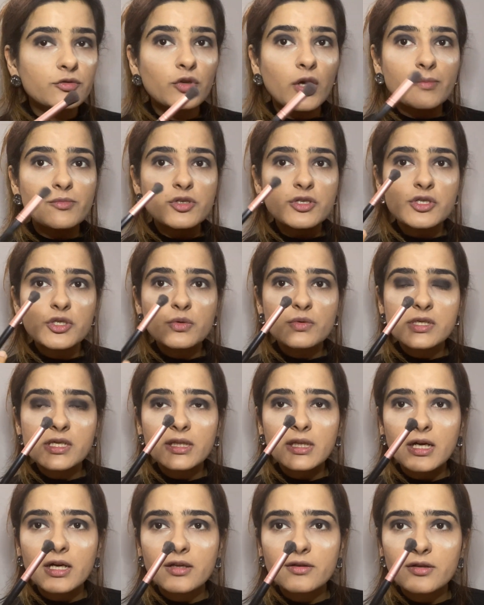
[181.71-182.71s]
So I'm just
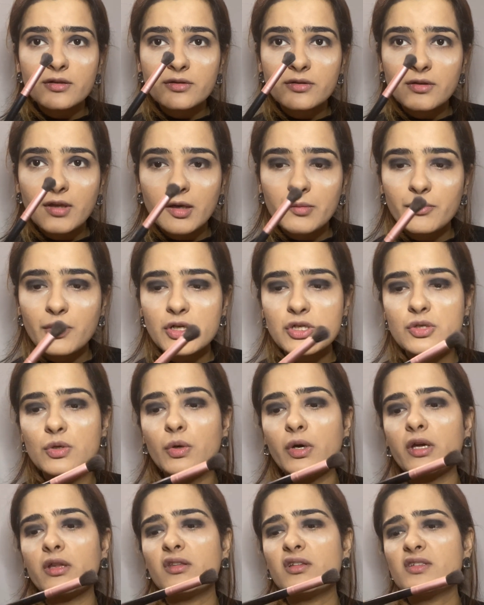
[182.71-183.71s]
using another thick brush.
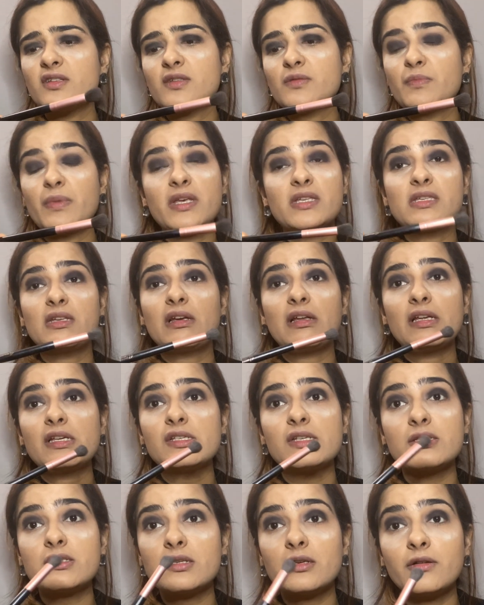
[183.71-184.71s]
Okay, this is basically
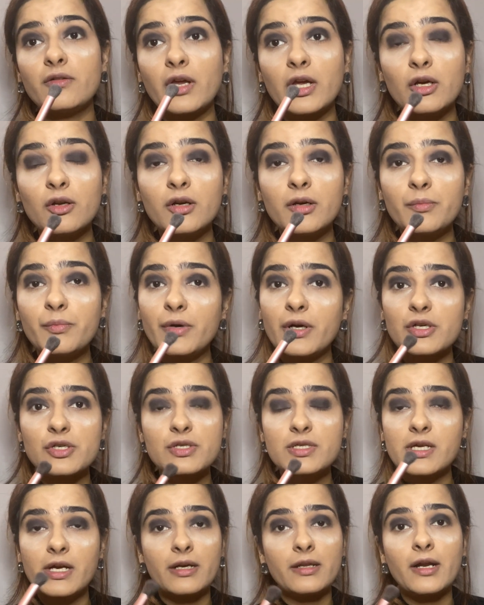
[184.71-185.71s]
just a regular brush
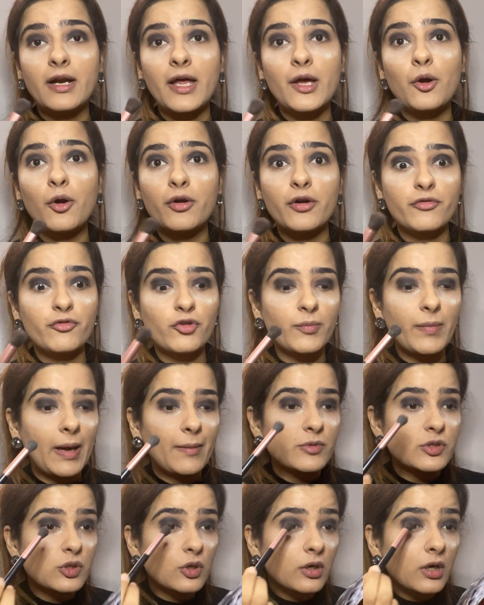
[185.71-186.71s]
set that I ordered from
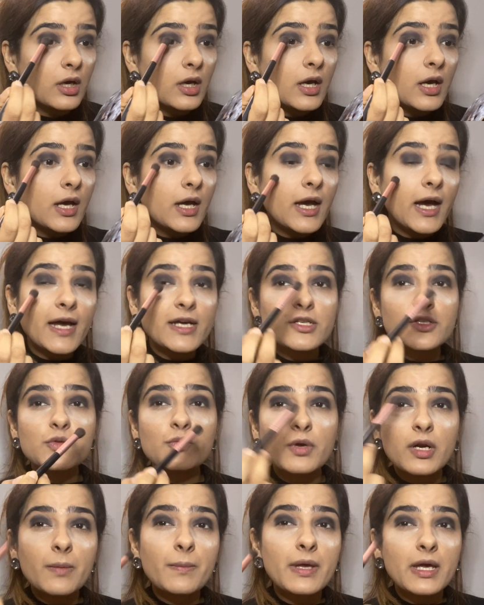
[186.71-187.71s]
Amazon. I just
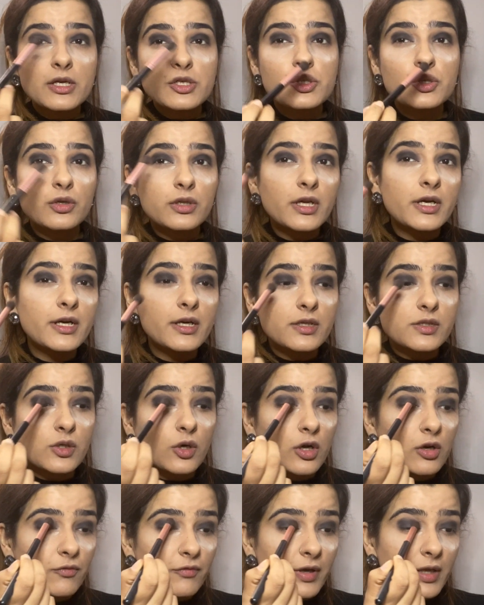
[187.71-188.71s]
want to make sure that it is
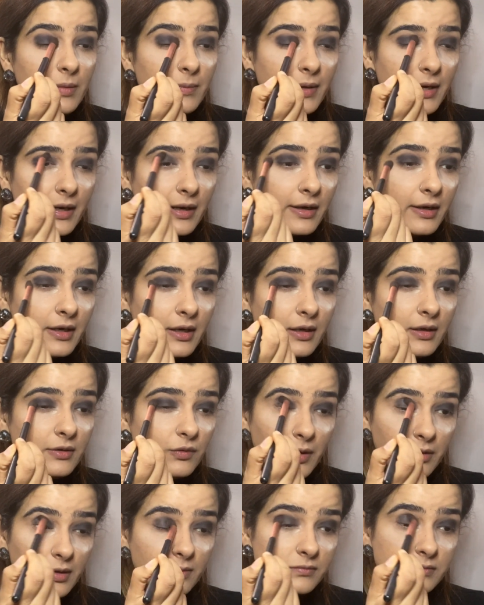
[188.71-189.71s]
all well blended.
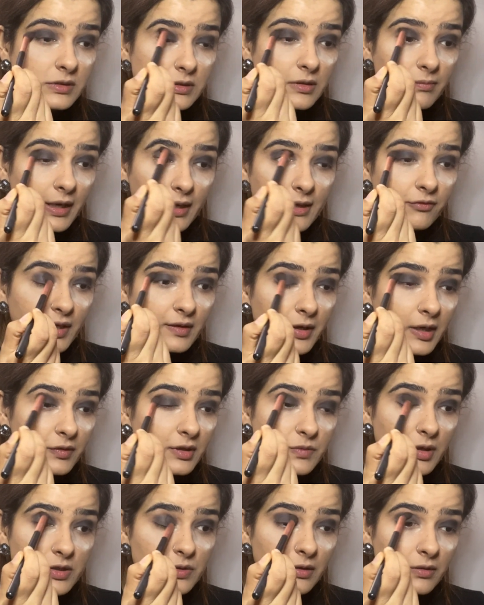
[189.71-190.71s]
So
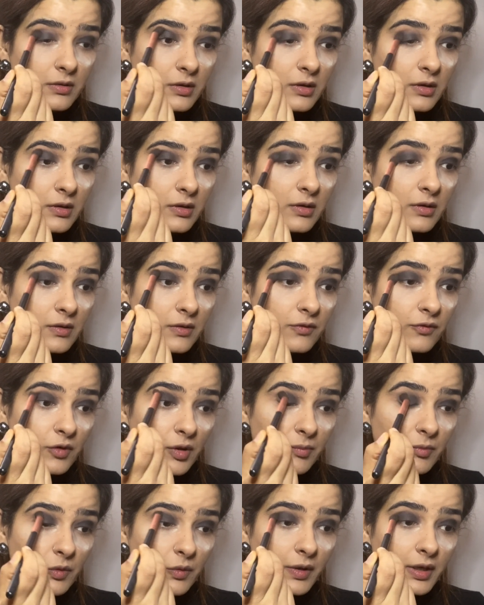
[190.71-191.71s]

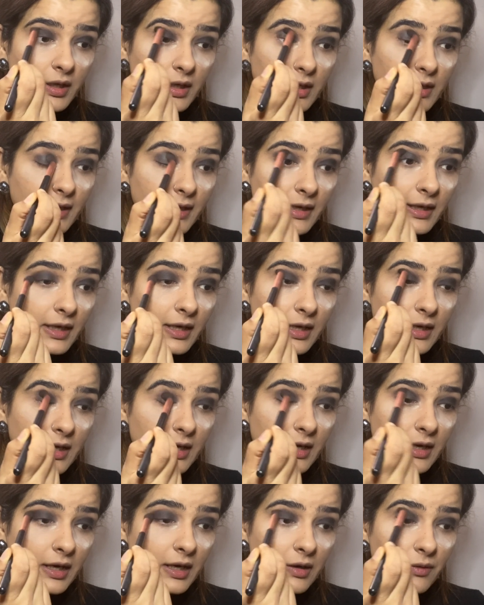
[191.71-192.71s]
I'm going in like in
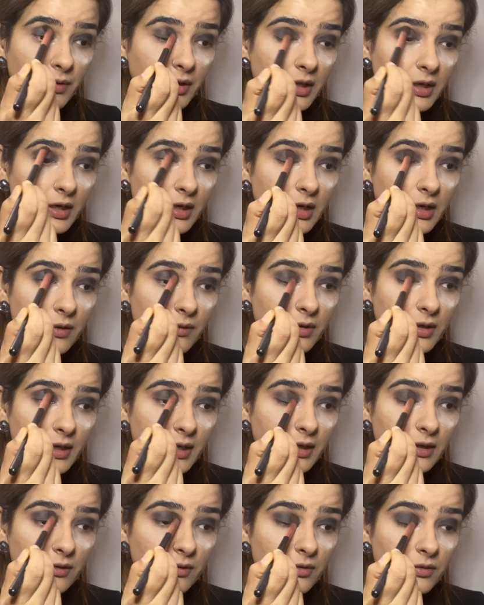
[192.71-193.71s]
and out,
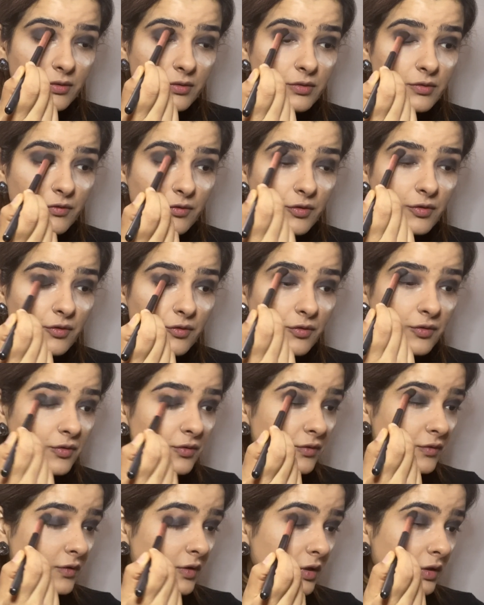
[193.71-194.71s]
like
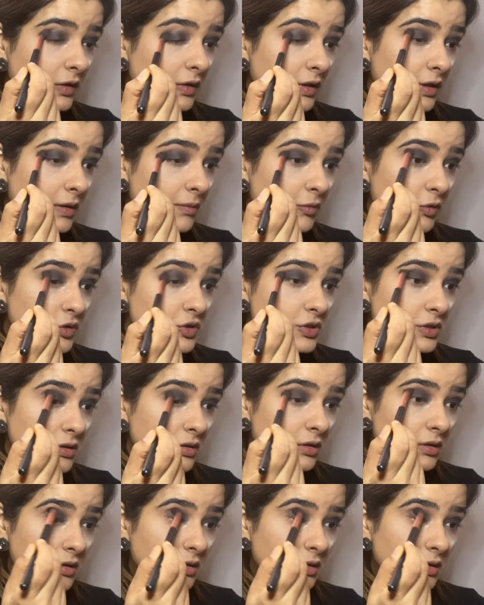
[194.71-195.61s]
circular motion.